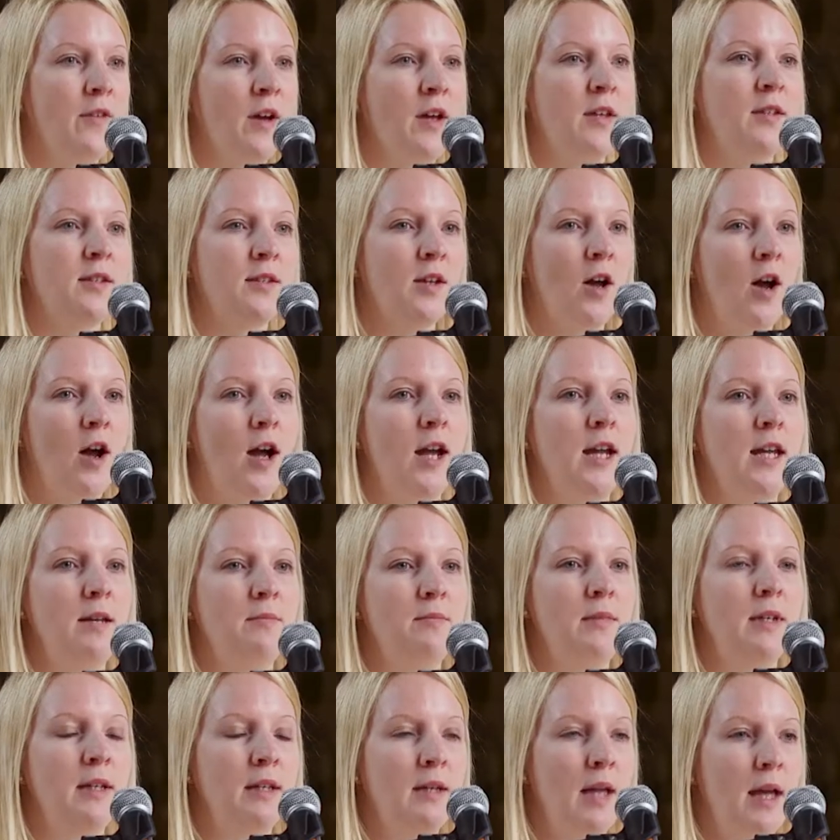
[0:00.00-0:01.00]
first
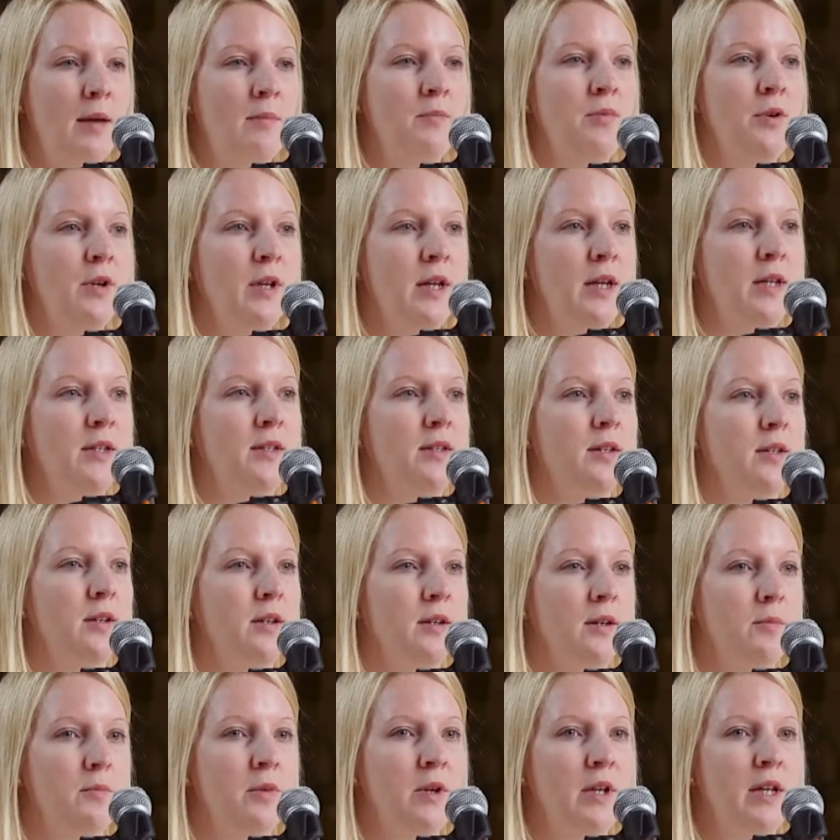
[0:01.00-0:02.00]
time and put it
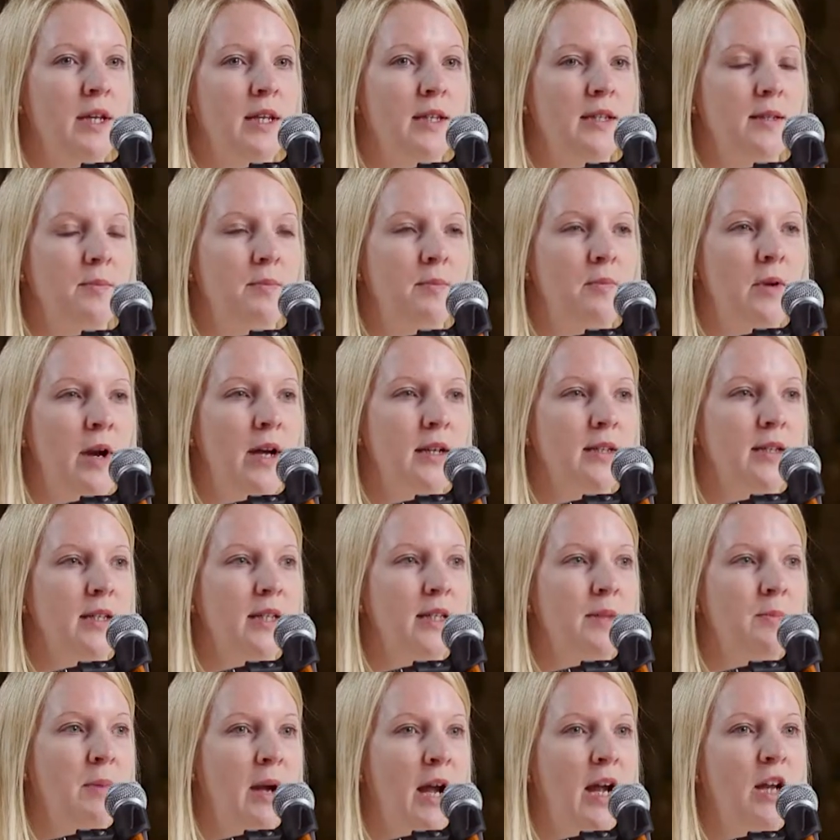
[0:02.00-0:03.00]
into
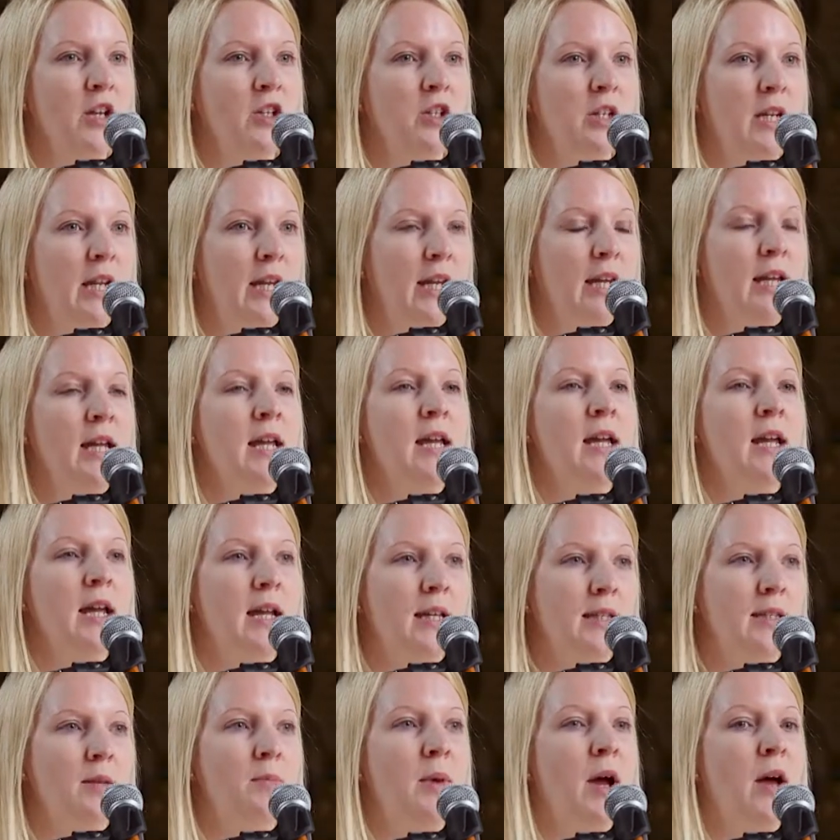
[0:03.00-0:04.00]
practice. But actually,
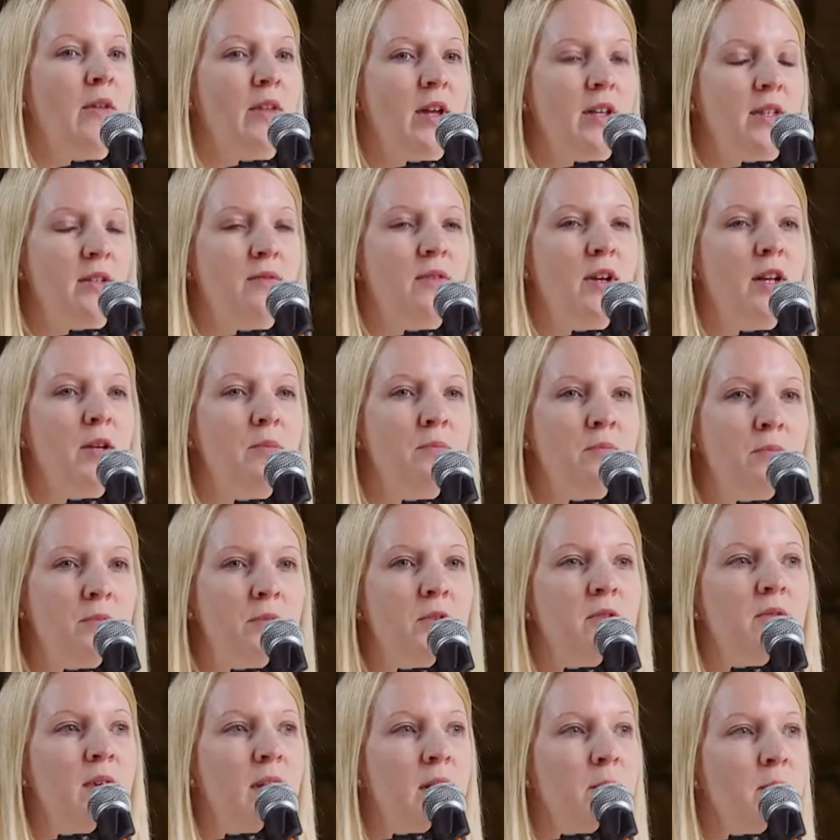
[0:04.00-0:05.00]
it's about that
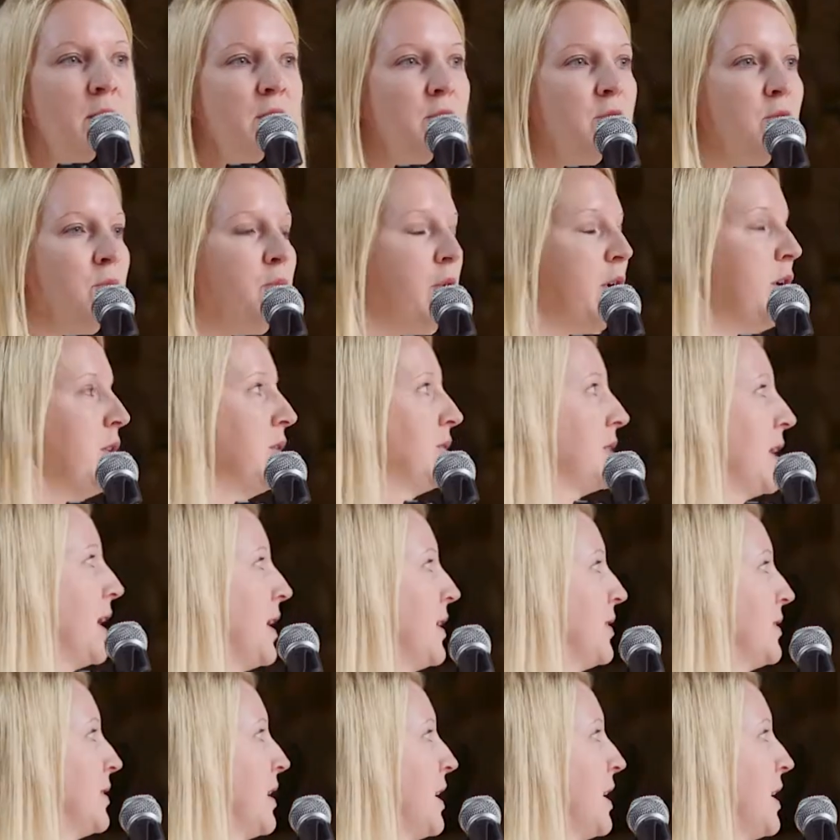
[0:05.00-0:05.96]
developmental process,